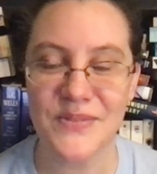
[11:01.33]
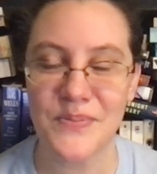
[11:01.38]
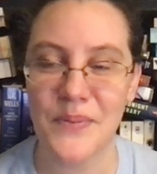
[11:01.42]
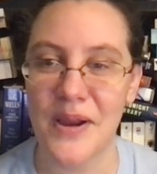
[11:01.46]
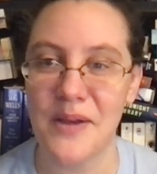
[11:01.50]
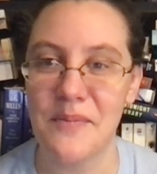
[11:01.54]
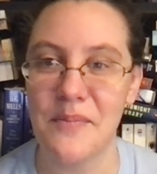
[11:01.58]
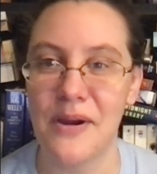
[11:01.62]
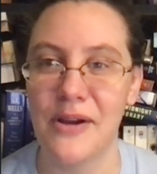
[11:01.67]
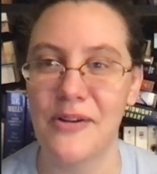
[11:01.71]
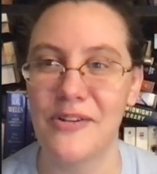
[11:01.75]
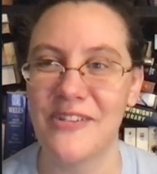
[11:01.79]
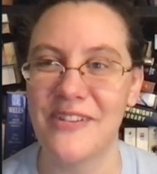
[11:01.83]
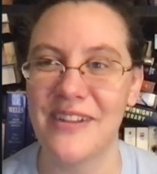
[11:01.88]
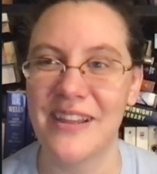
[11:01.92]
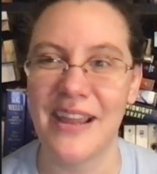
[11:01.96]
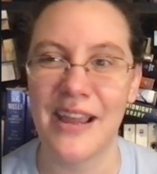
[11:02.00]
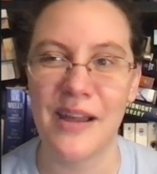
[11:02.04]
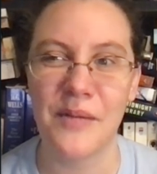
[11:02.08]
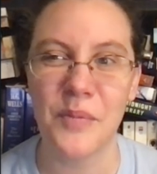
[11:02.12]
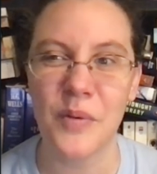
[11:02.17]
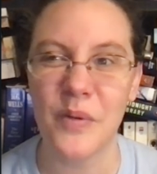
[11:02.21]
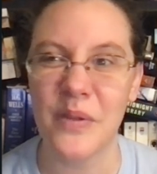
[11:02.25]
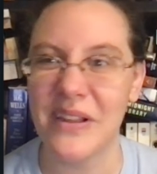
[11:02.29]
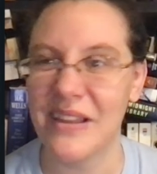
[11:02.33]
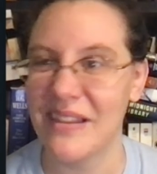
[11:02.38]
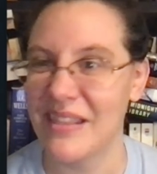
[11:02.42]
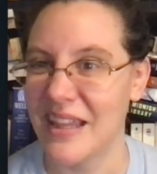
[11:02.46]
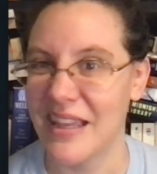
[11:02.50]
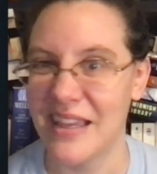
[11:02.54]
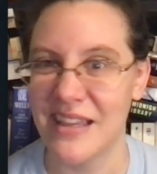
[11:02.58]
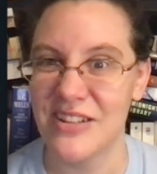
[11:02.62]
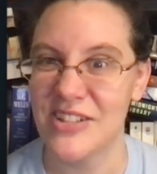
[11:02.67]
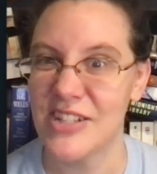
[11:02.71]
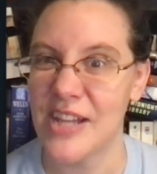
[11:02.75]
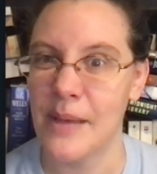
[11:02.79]
primarily. I'm only
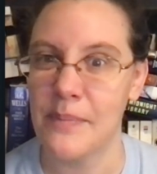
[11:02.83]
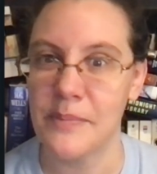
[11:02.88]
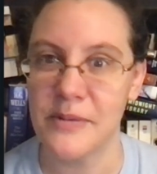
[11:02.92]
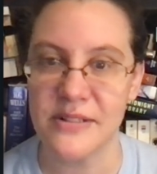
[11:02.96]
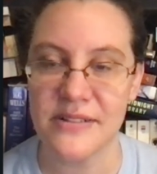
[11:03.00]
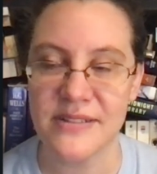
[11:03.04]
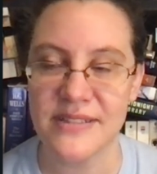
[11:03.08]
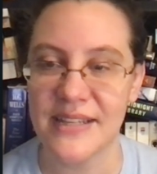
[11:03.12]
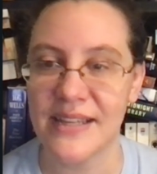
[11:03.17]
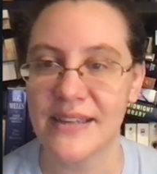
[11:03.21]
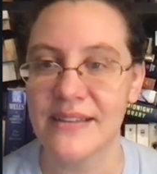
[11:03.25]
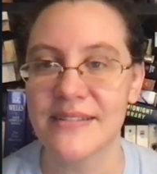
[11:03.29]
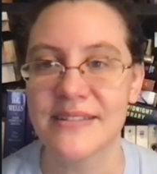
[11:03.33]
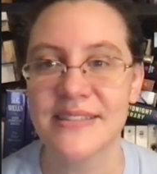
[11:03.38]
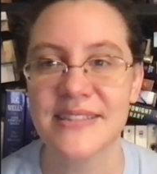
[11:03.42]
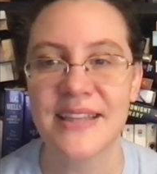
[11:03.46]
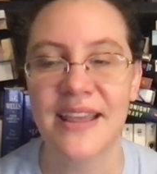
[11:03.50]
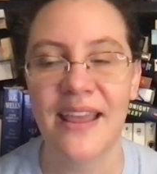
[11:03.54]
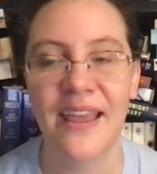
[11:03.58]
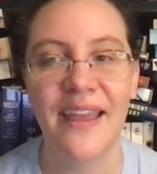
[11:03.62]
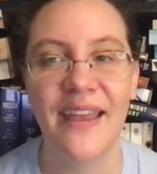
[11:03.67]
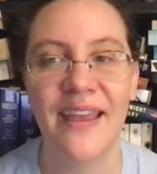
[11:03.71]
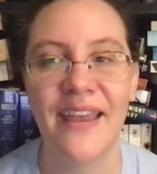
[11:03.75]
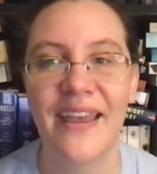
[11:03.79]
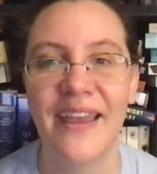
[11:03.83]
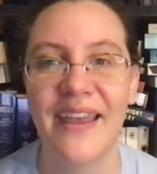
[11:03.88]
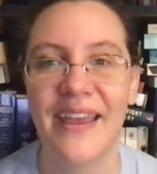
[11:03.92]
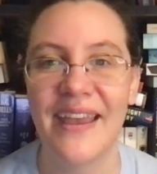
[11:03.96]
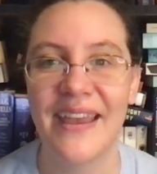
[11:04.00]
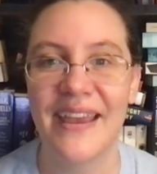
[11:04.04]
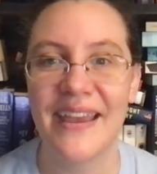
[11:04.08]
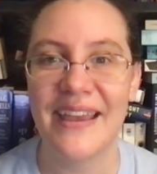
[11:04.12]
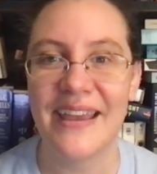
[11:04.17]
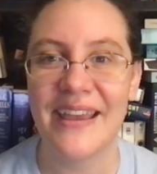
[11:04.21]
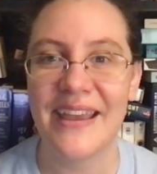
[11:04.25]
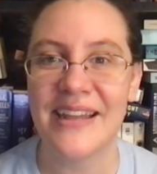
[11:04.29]
like in chapter six,
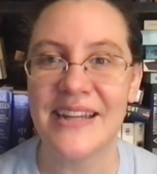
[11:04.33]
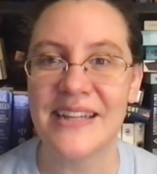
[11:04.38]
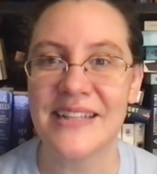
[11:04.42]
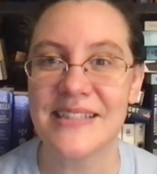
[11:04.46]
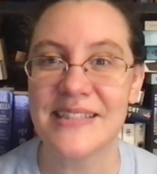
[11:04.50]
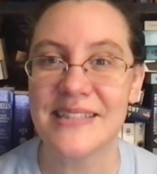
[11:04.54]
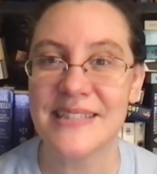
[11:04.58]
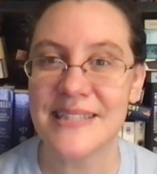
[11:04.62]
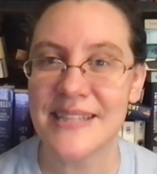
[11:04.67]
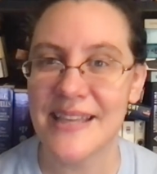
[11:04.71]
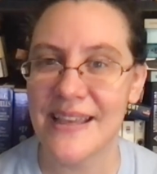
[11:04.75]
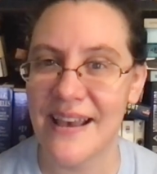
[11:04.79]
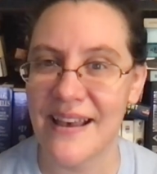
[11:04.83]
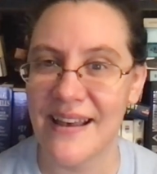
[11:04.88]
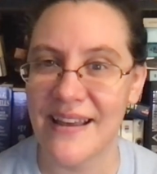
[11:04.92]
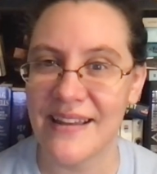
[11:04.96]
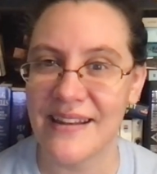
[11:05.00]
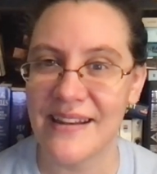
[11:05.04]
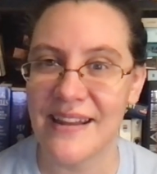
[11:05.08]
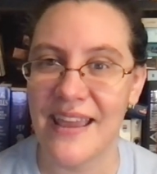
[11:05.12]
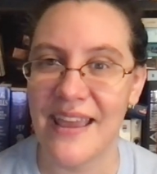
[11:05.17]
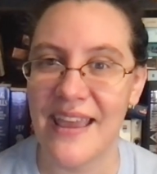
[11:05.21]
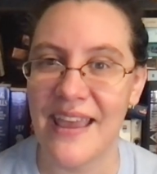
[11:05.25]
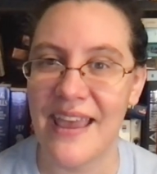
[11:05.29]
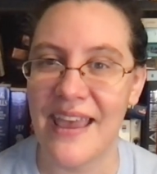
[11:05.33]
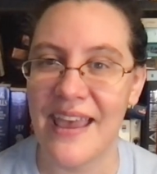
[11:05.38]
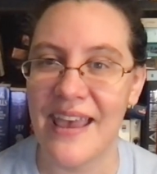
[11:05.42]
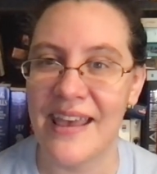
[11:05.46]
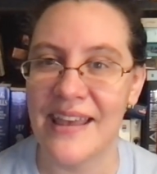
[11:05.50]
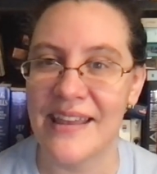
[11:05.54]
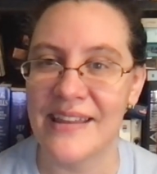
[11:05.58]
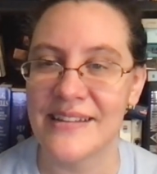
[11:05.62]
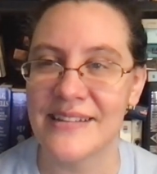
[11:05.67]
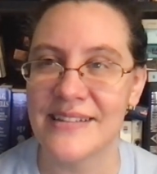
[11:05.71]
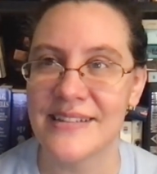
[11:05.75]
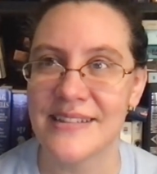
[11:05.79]
and it's Siyon
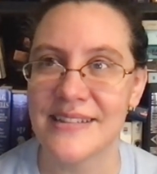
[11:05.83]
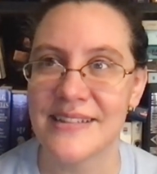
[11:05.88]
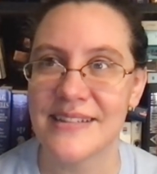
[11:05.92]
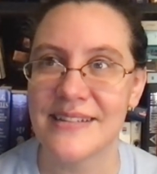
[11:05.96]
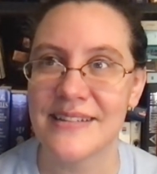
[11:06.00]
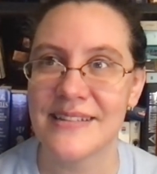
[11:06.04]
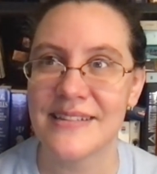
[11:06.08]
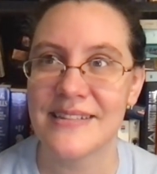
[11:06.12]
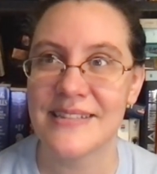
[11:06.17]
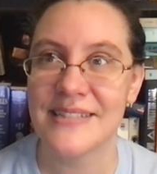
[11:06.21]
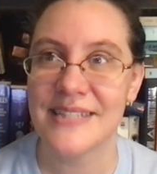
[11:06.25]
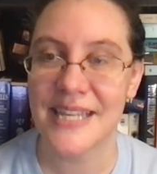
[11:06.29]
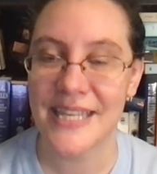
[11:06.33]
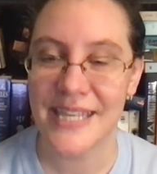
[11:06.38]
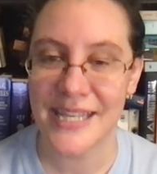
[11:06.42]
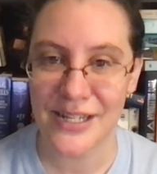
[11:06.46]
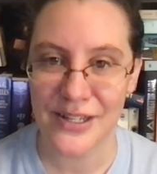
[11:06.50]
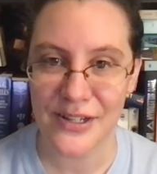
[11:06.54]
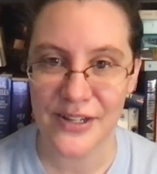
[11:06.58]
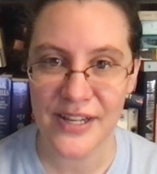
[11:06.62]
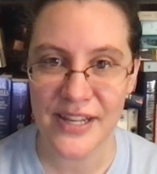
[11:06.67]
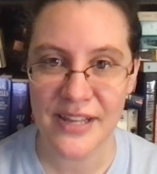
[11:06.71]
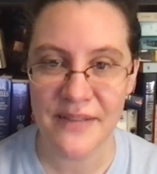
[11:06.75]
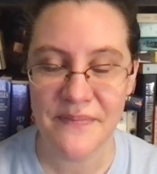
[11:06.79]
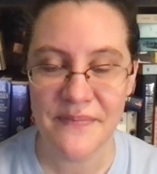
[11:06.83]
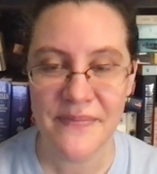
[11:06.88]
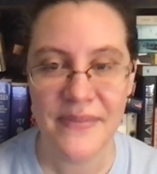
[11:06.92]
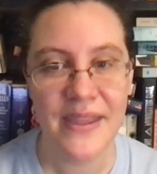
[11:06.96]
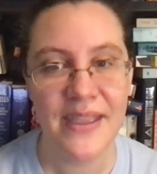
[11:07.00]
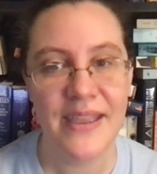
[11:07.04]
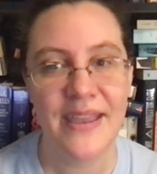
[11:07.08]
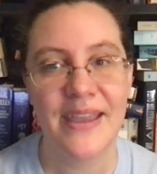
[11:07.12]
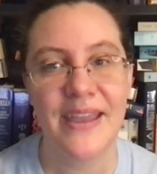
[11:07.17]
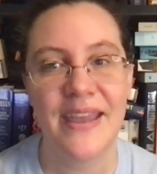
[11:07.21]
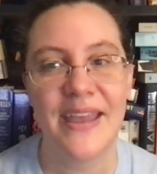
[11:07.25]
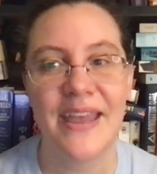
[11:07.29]
and Zagiri
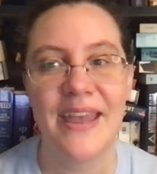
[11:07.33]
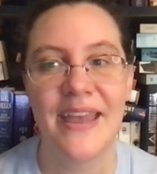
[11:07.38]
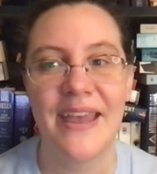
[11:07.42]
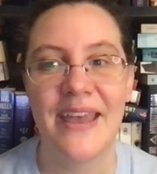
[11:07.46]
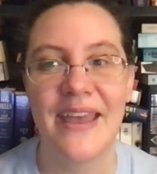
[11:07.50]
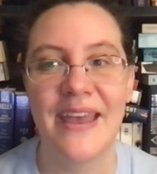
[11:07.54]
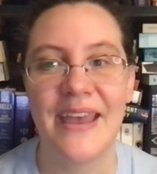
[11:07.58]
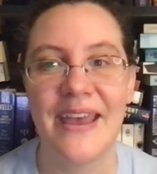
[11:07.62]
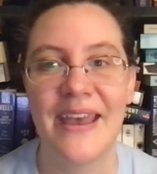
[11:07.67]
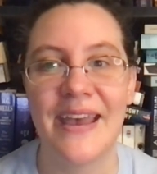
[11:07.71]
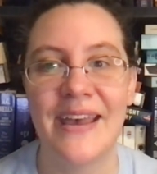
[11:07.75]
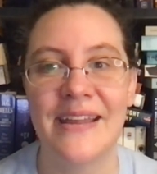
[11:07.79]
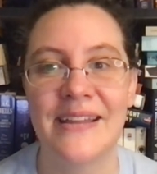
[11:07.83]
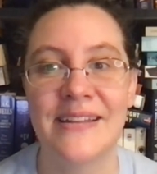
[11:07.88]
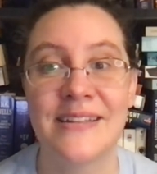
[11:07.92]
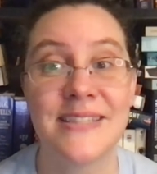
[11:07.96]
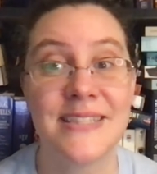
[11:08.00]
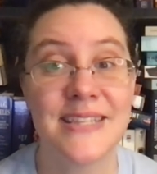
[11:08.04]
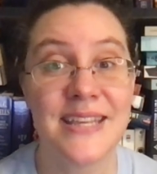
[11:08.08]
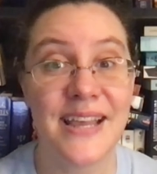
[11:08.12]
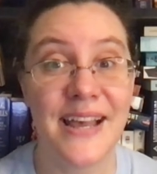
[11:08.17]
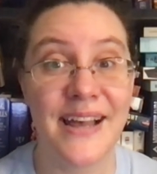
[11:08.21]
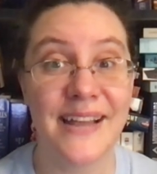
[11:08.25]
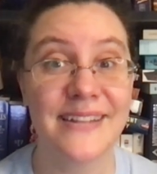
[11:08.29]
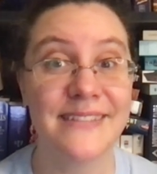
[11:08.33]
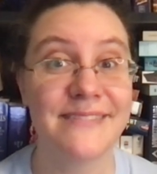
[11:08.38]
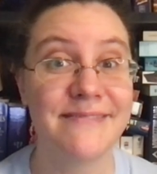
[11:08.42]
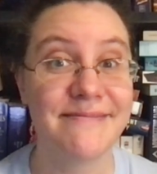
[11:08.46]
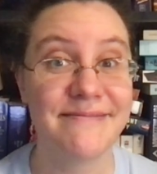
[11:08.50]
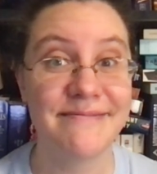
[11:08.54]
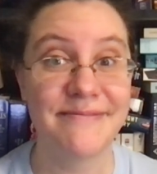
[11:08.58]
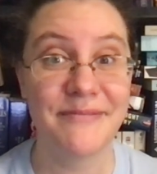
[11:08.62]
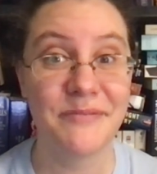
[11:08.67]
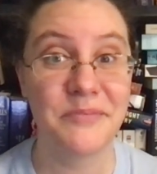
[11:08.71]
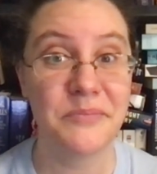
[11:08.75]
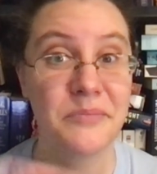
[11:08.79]
and Siyon
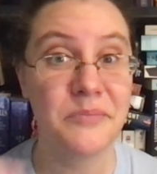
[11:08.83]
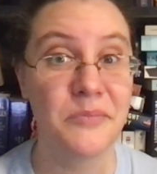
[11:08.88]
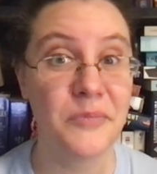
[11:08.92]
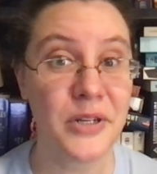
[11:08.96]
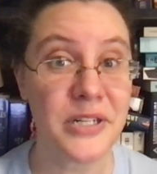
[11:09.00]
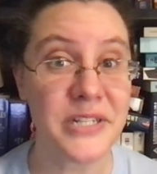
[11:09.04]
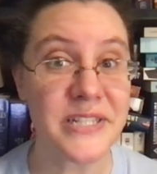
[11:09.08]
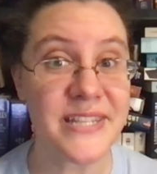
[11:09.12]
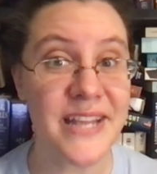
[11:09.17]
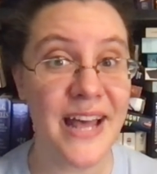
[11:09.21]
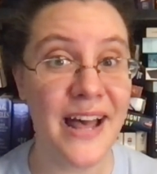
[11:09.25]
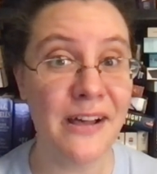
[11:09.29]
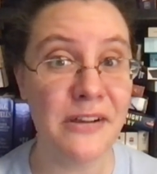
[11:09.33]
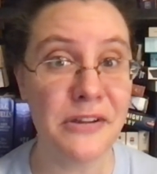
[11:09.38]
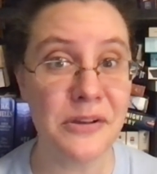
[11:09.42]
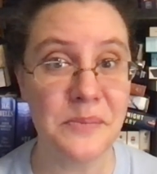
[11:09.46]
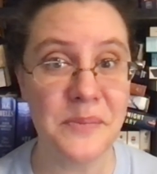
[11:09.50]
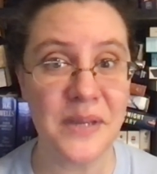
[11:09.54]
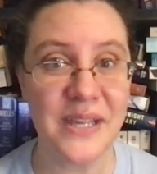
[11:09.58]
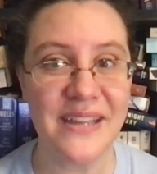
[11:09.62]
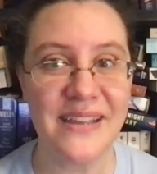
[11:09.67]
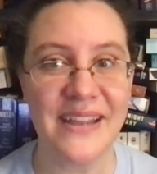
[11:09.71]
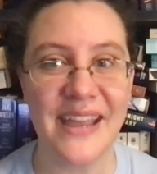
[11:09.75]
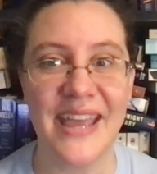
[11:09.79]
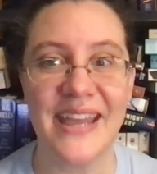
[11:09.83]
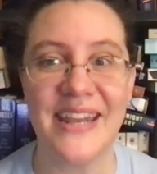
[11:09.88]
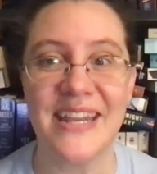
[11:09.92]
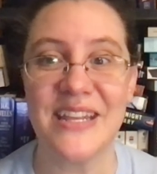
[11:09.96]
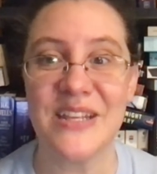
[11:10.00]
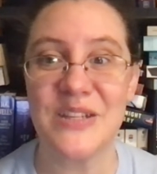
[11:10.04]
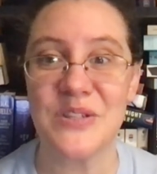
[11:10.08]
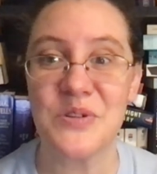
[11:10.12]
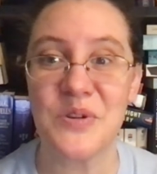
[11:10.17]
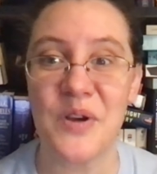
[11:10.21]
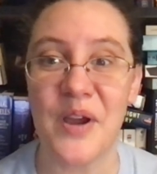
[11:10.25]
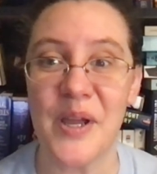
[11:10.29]
works alchemy and
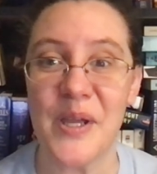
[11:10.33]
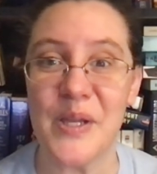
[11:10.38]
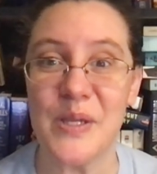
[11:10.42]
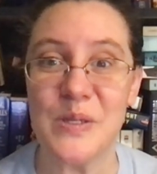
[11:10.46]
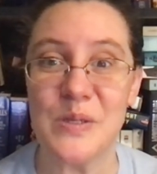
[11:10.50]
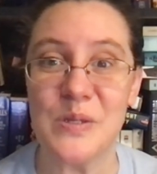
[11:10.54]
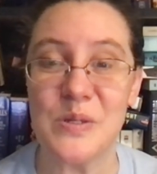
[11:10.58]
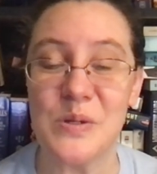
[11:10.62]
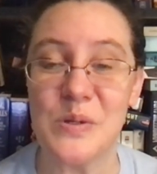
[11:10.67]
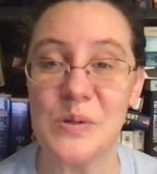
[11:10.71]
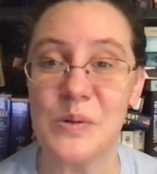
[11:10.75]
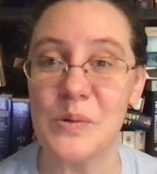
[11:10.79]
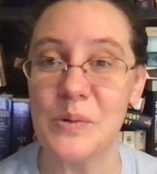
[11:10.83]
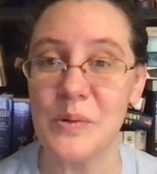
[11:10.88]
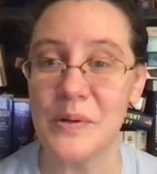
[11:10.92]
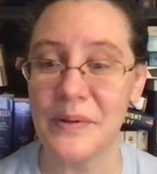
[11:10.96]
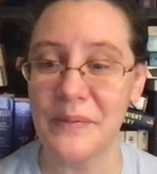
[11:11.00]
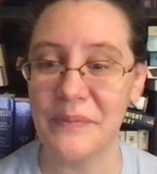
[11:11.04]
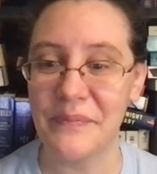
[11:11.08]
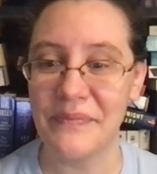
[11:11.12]
he's trying to